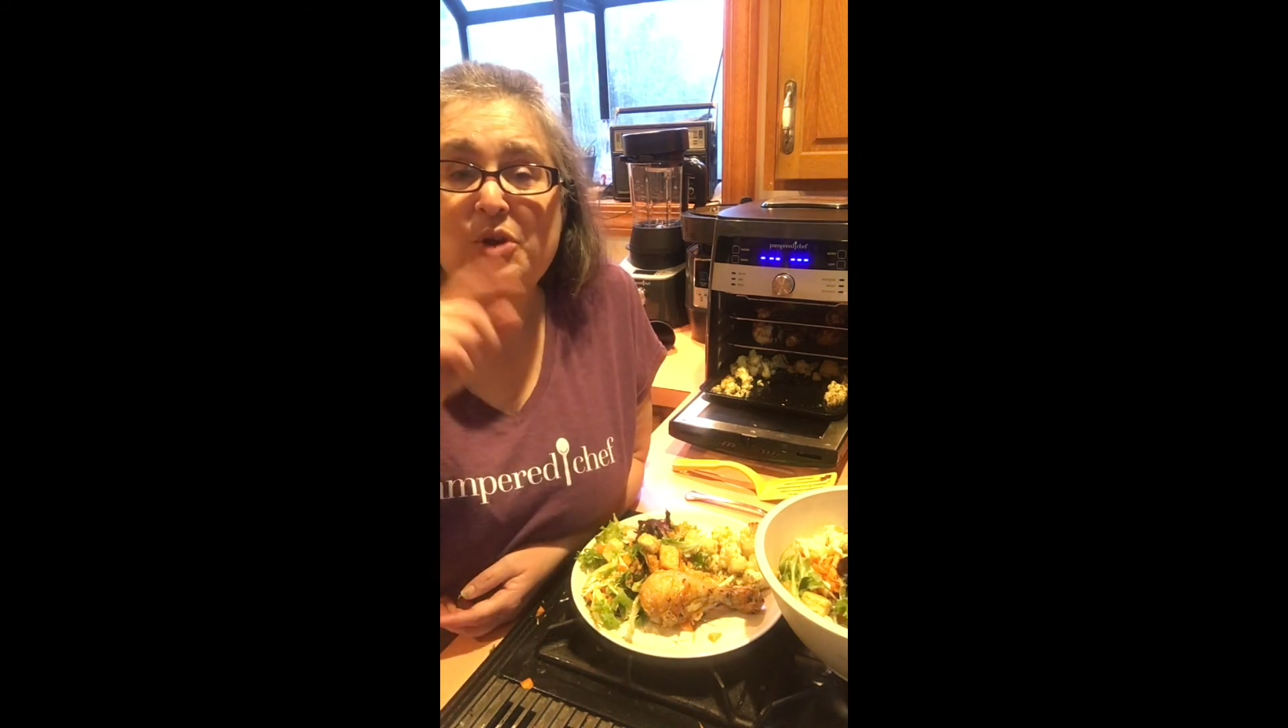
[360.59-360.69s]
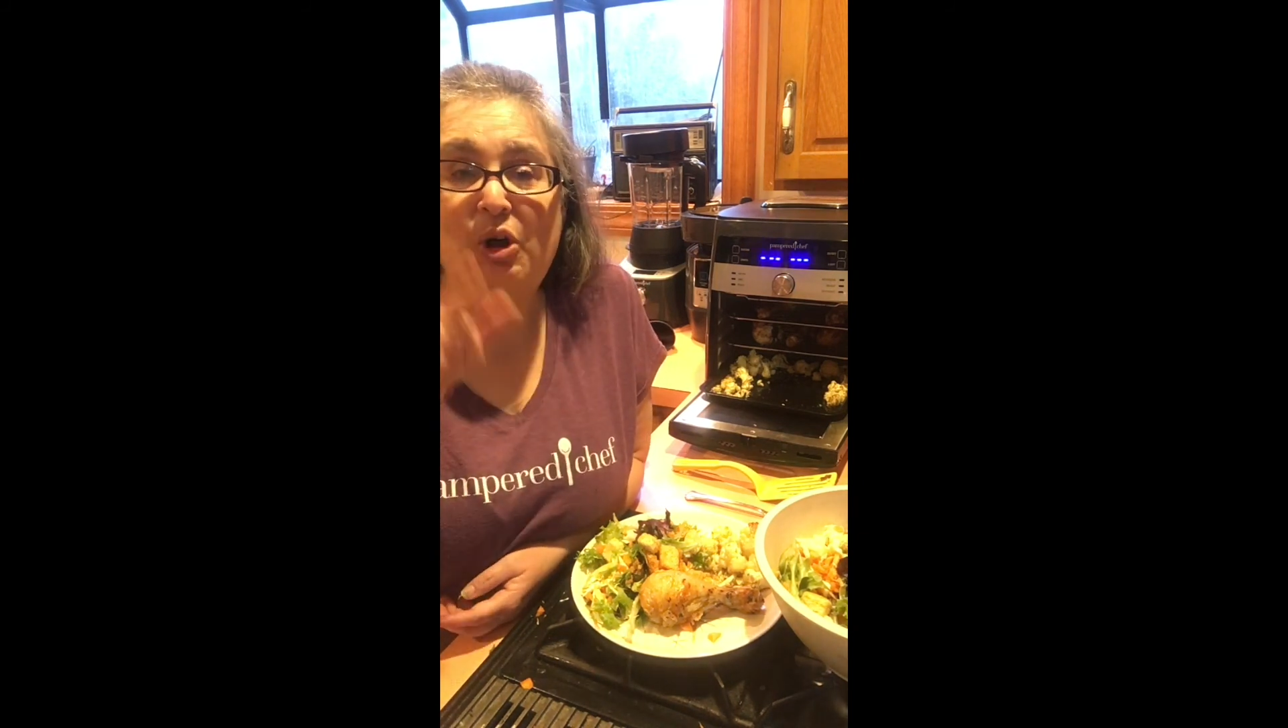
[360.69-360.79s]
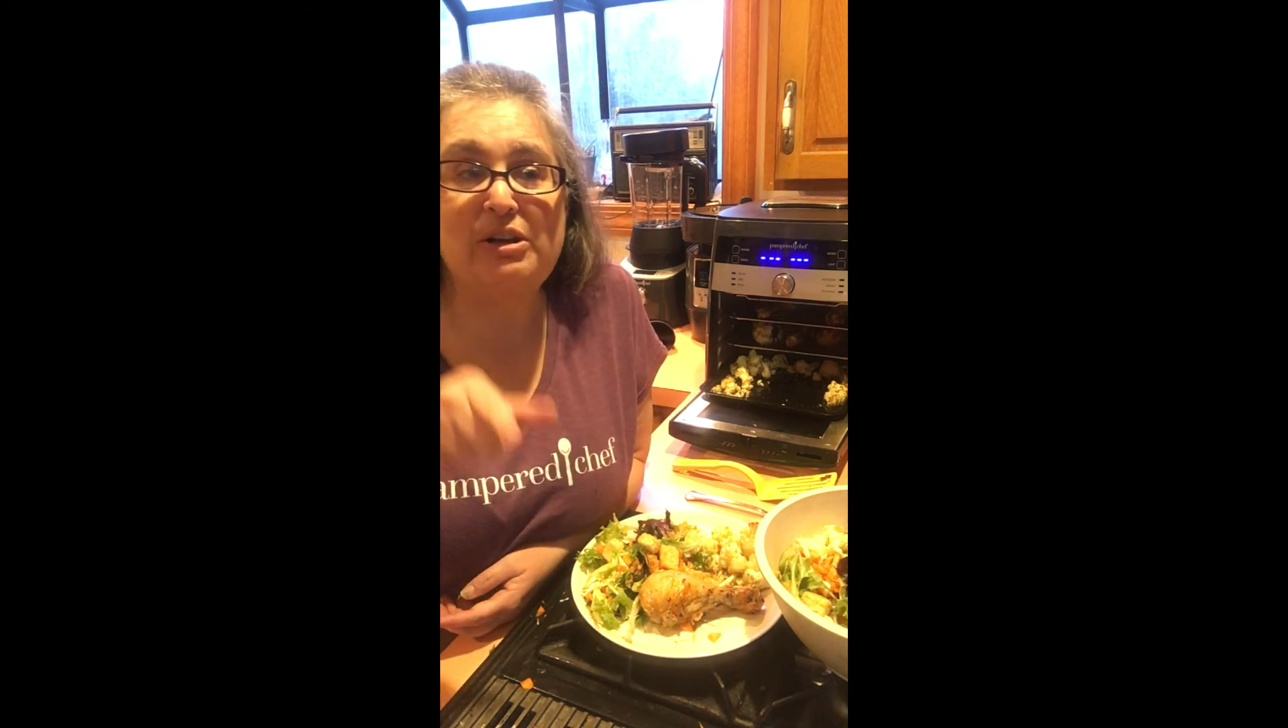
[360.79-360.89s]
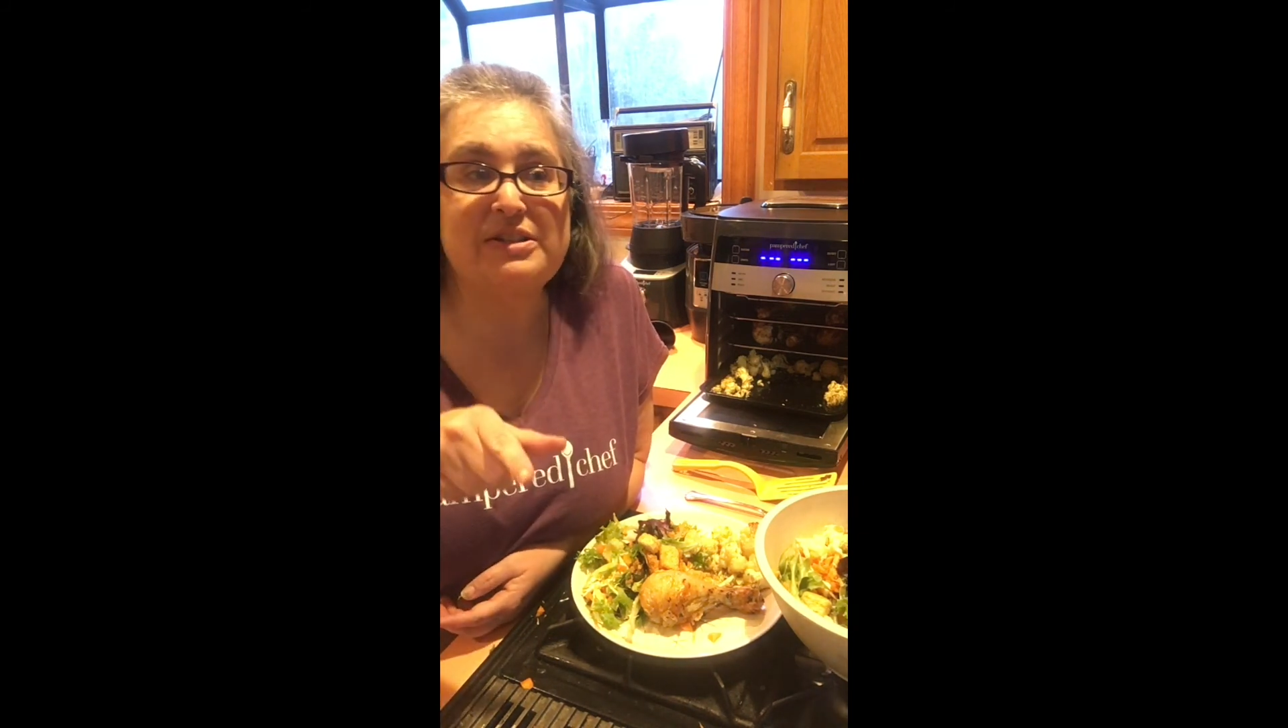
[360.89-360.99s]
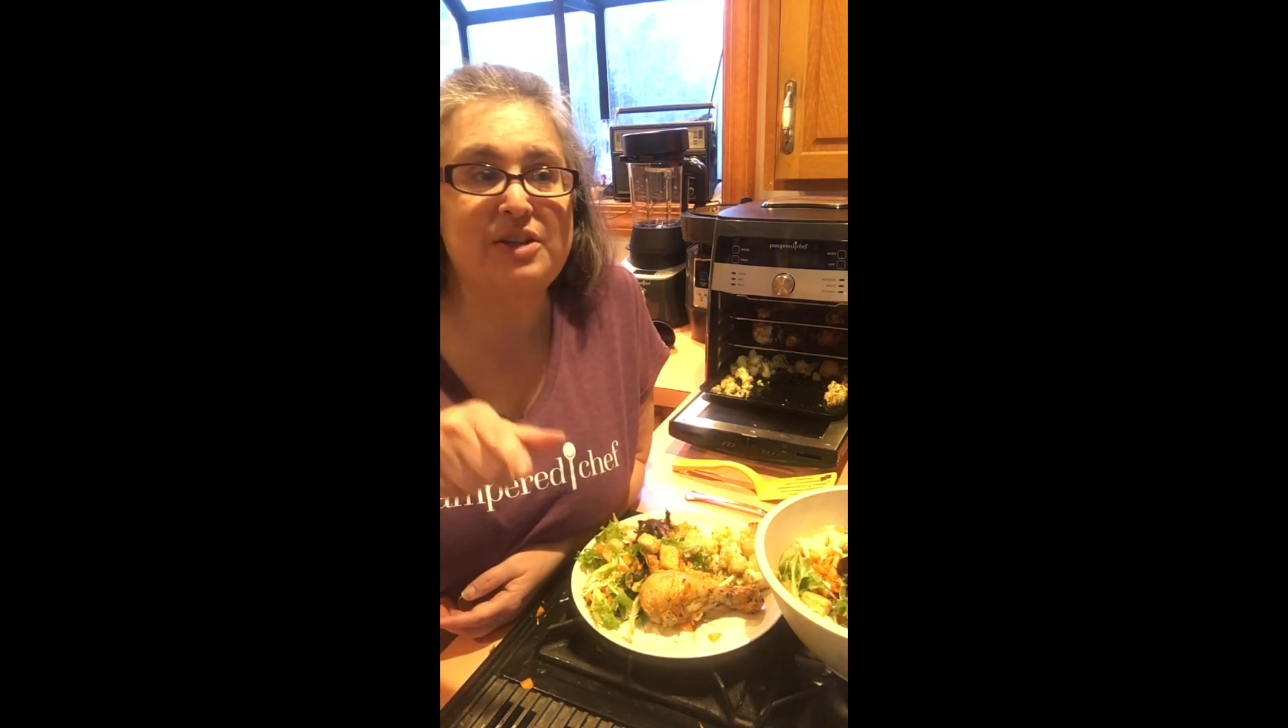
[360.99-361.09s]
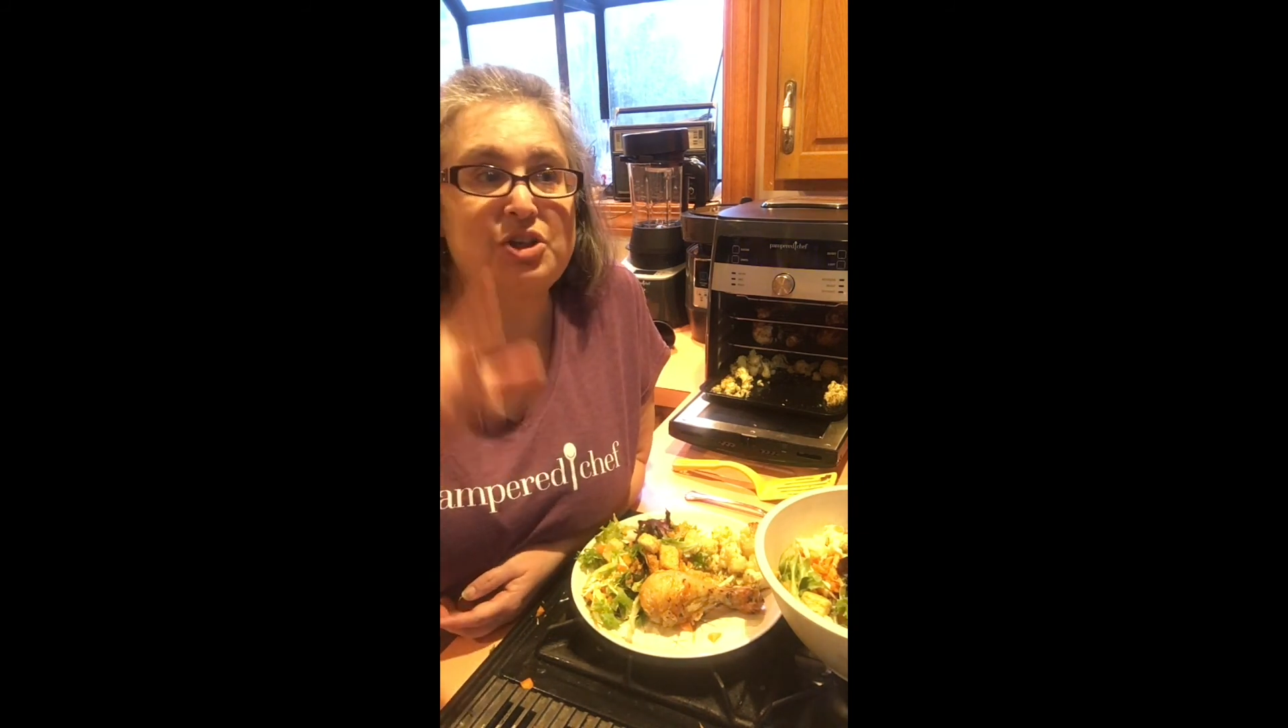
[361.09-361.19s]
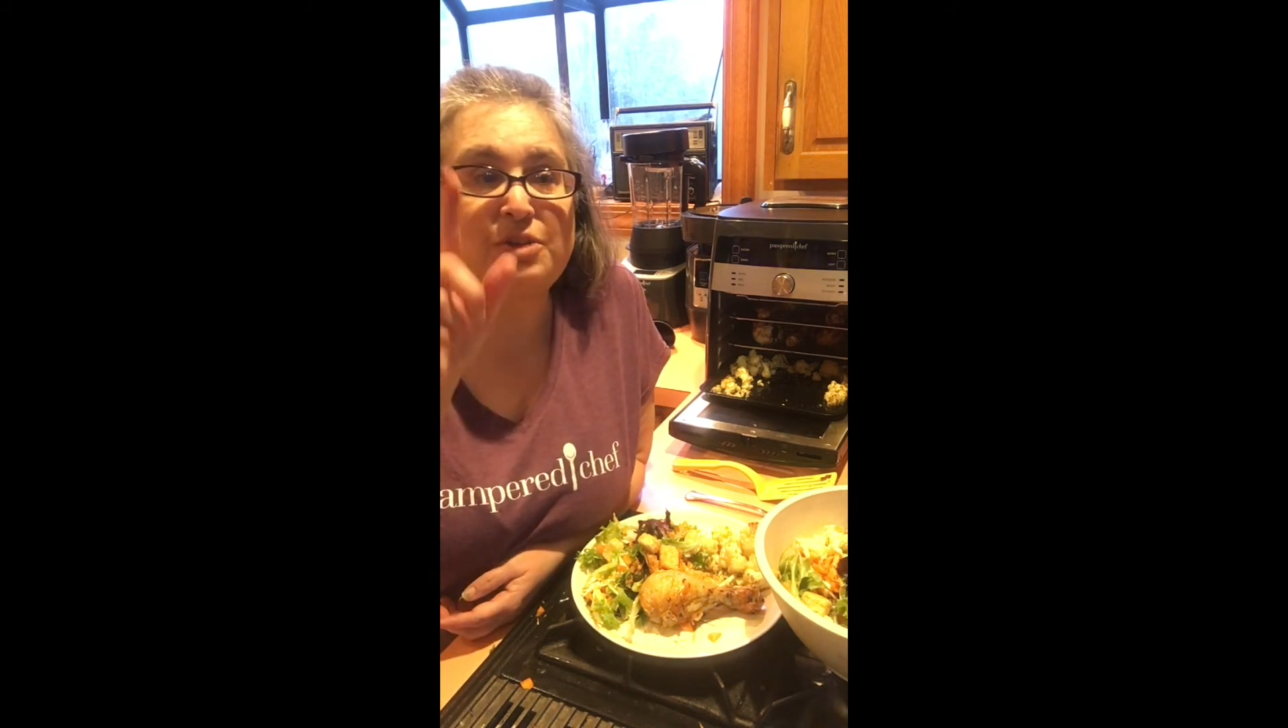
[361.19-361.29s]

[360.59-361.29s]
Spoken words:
Also,